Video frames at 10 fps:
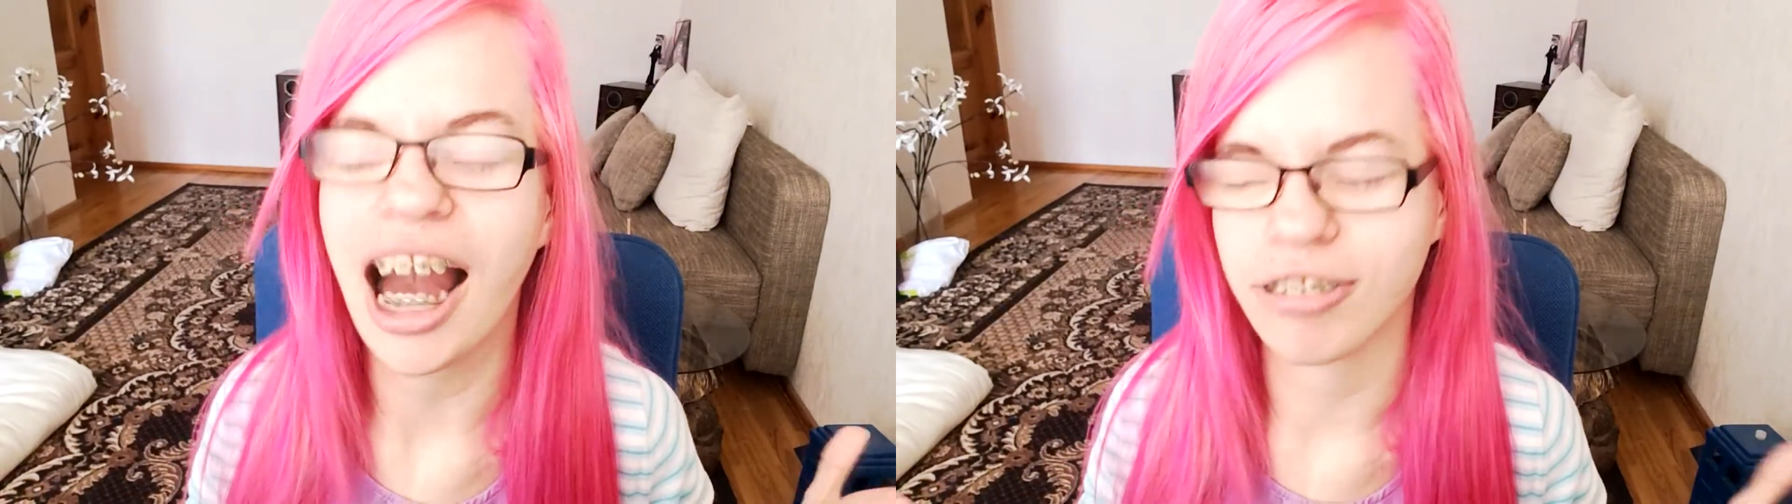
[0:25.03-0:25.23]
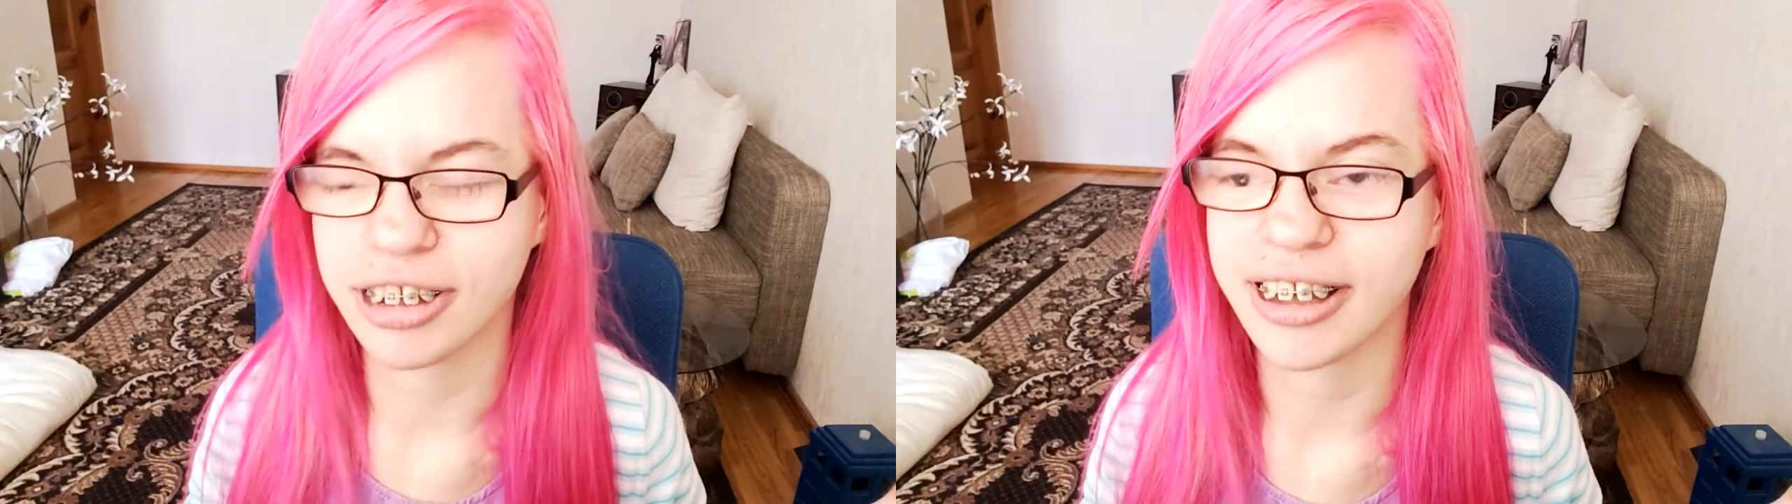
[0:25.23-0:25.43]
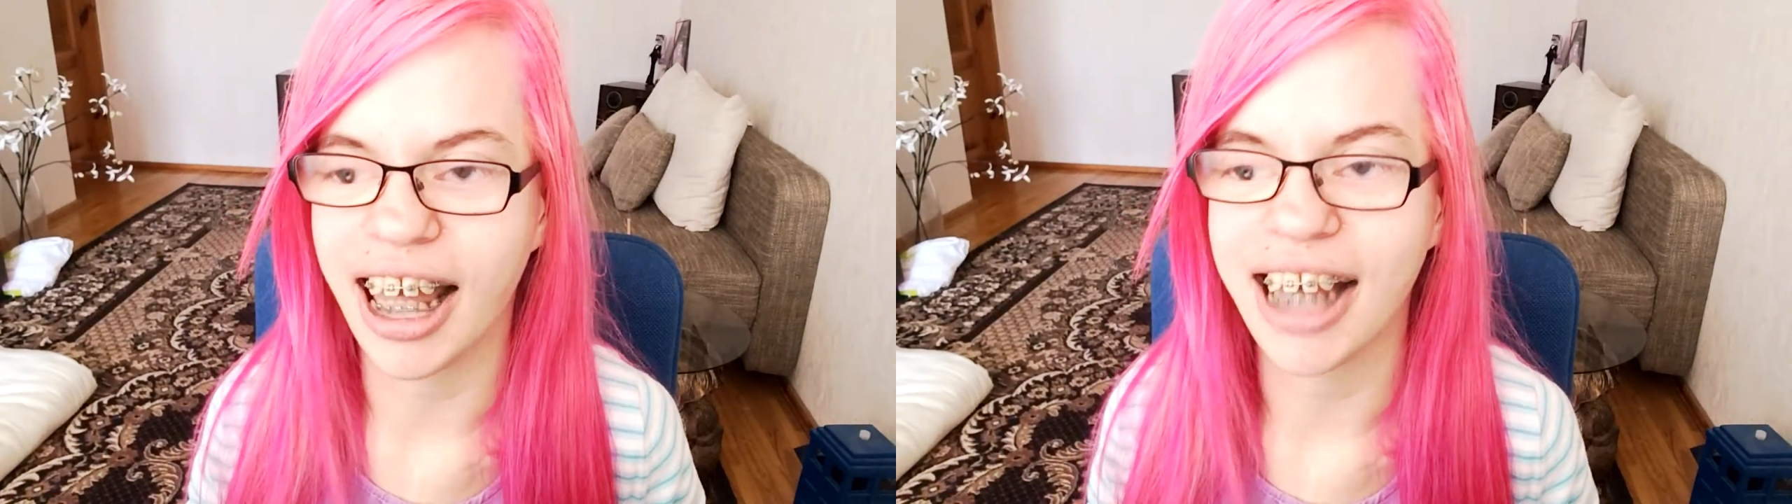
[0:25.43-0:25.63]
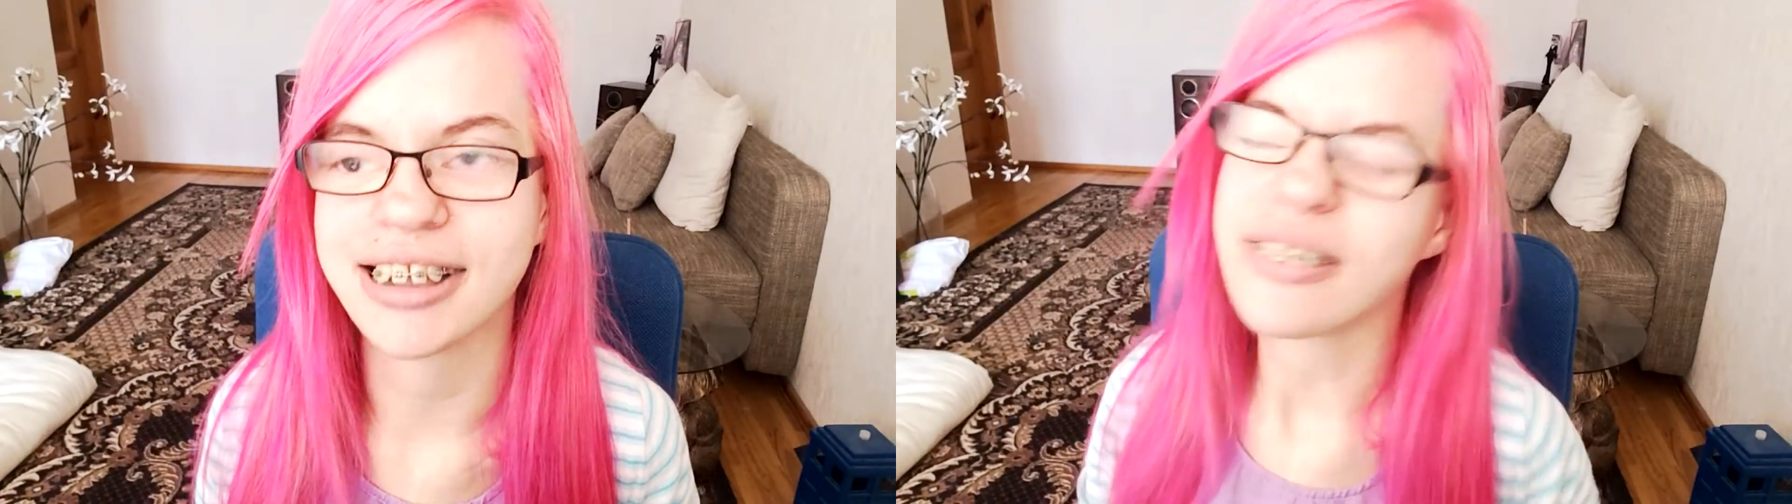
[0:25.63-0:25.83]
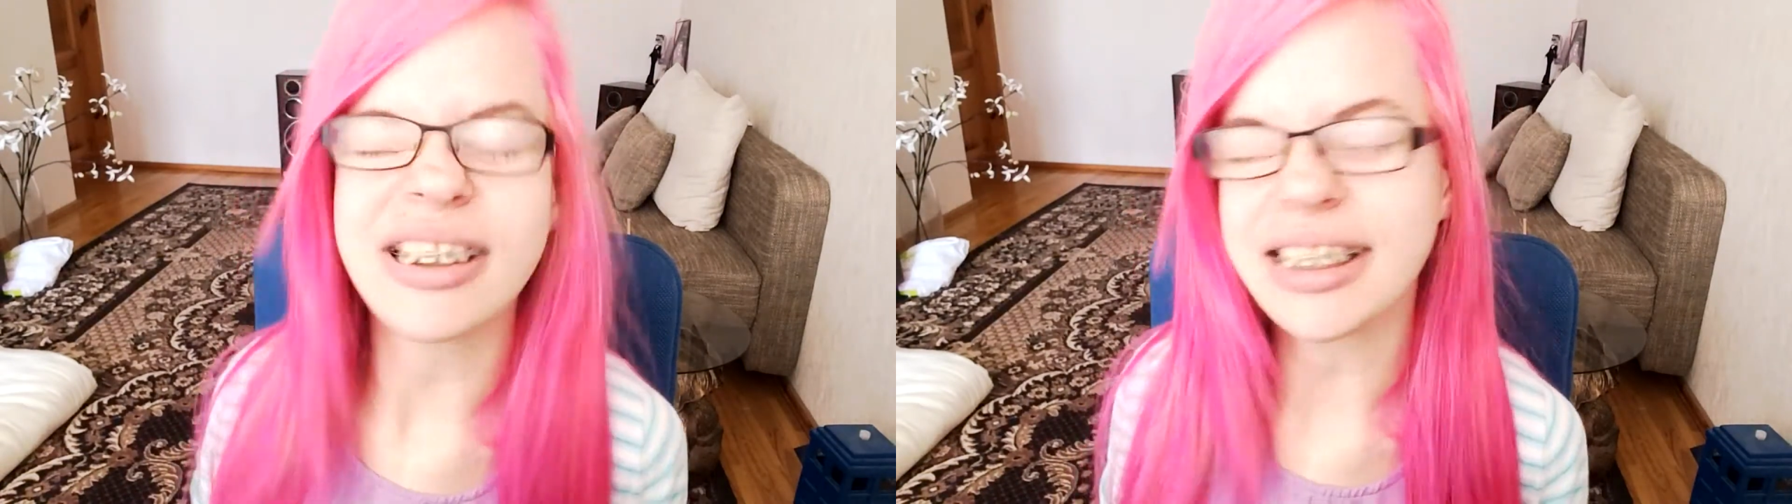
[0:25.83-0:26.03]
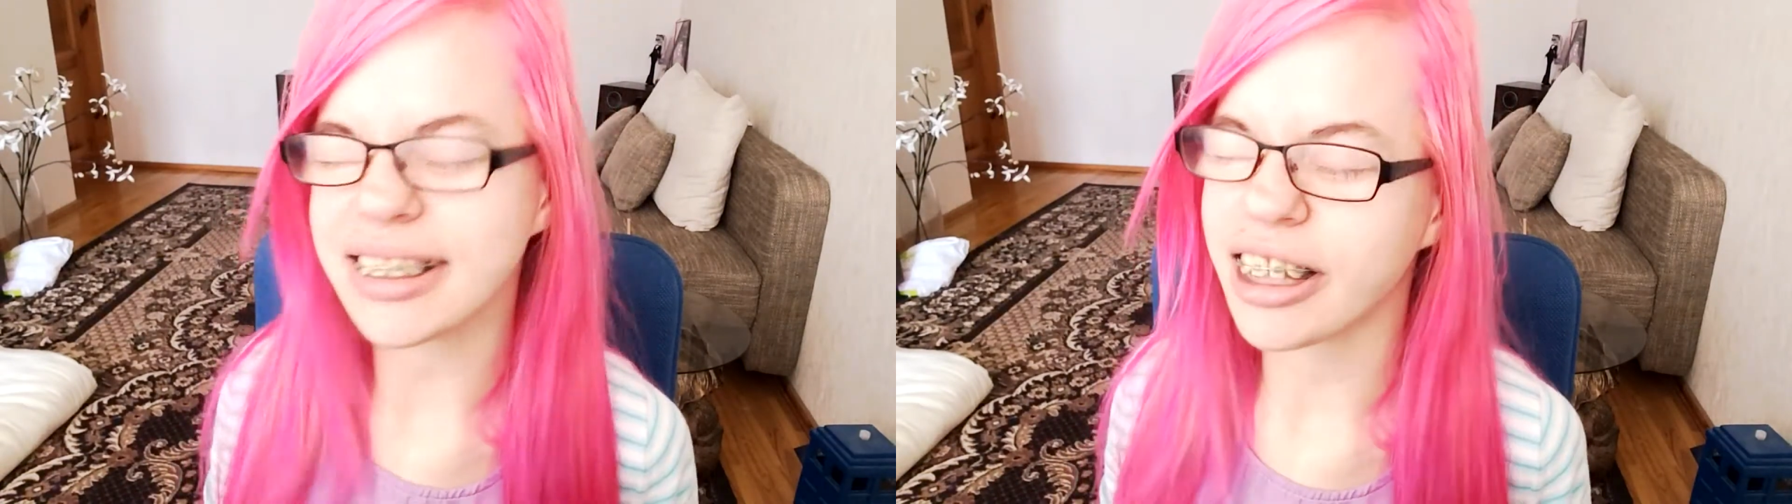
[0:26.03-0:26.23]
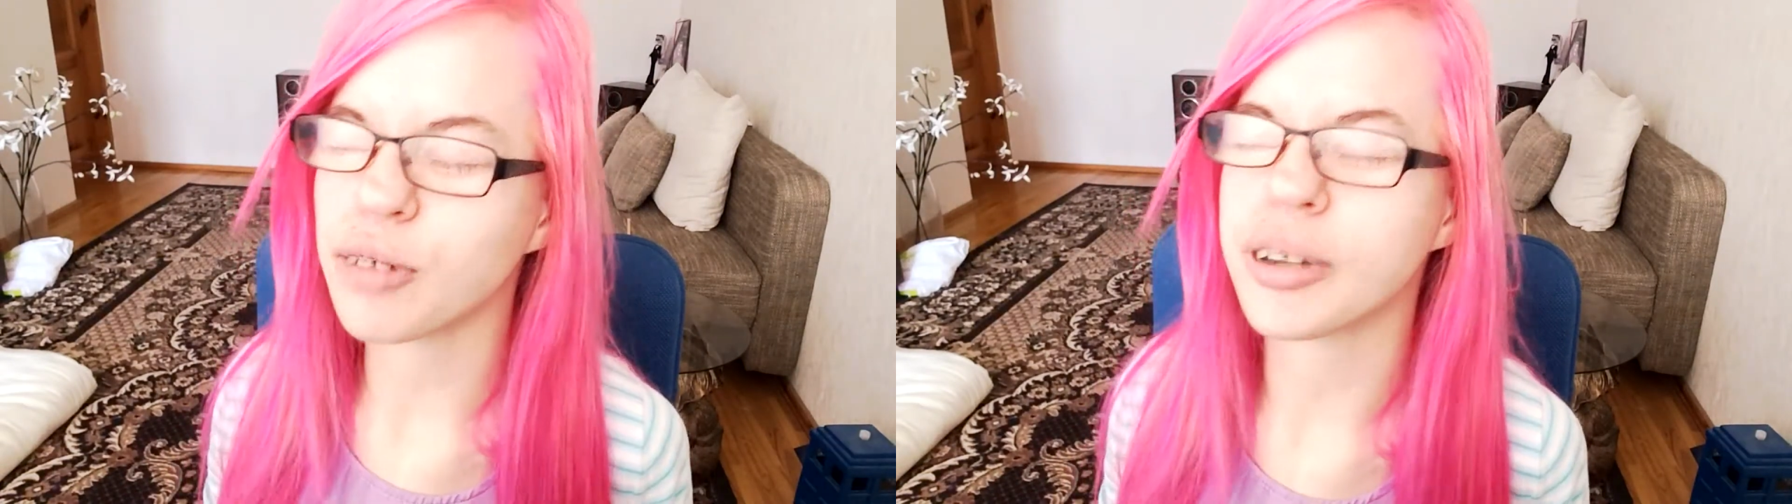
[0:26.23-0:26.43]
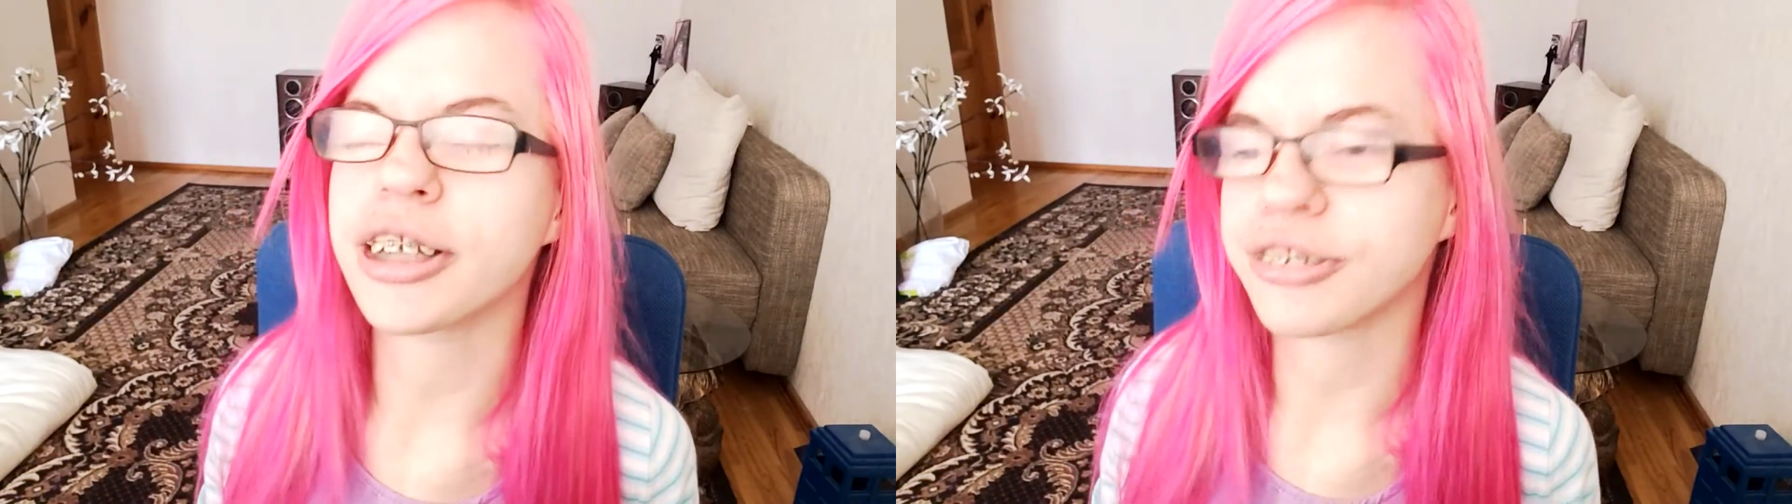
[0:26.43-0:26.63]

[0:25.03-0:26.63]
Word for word: after that, so this is gonna be